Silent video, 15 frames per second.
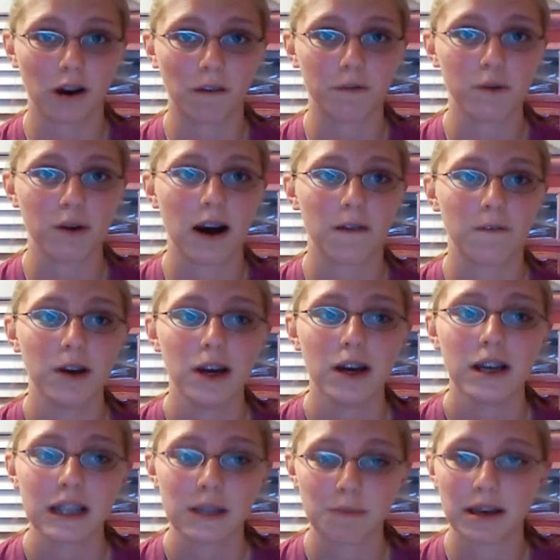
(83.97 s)
If you have
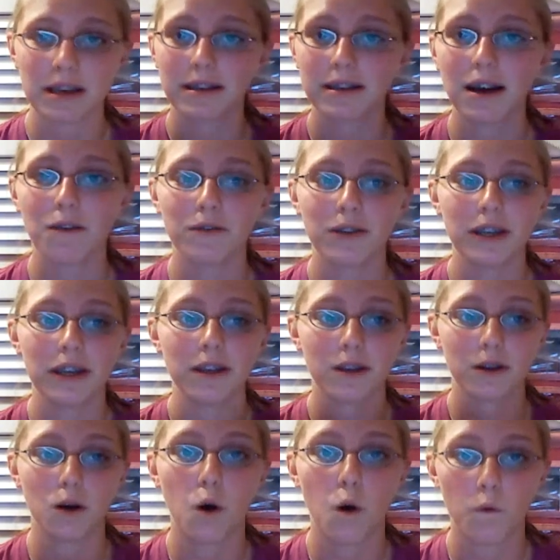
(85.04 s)
spaced out teeth
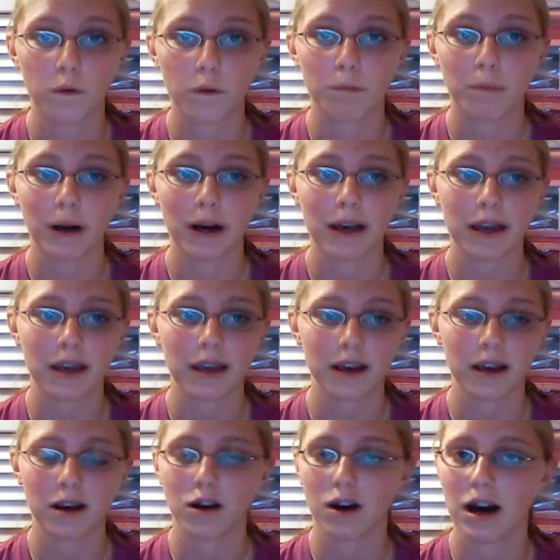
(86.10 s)
and overbite,
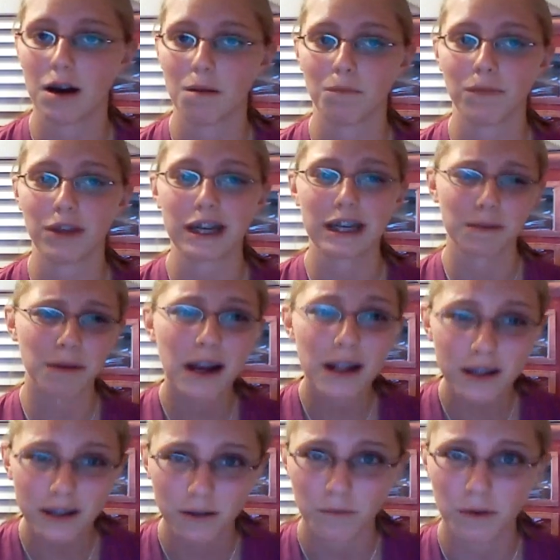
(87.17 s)
it
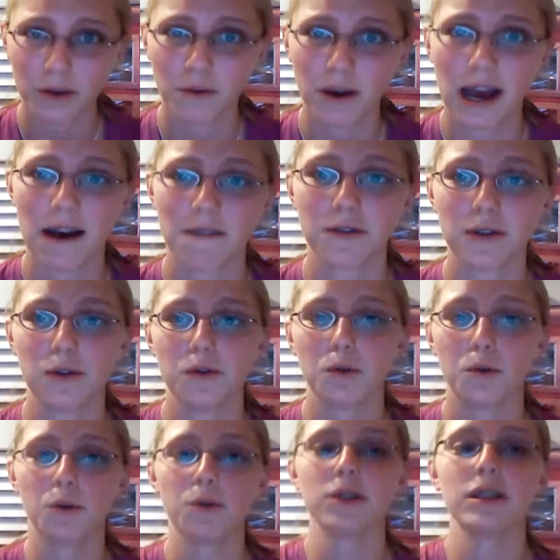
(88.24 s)
depends on what you have. So
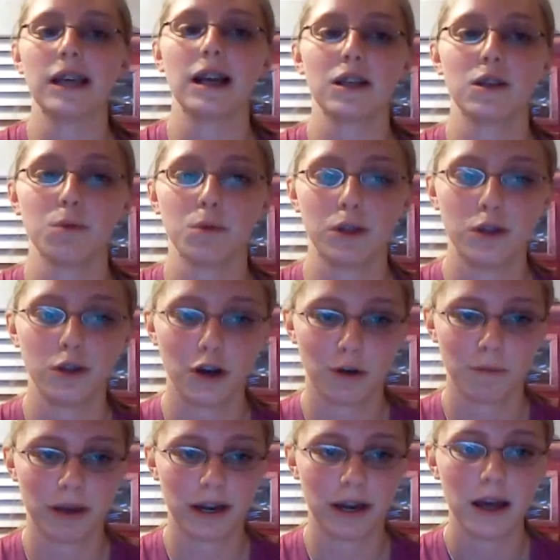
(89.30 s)
your orthodontist will
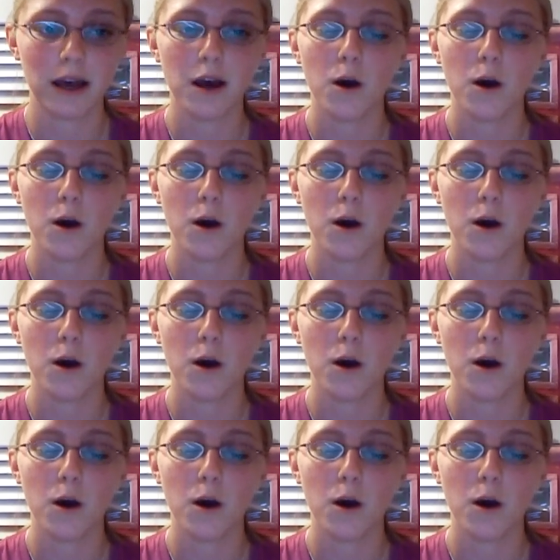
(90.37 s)
determine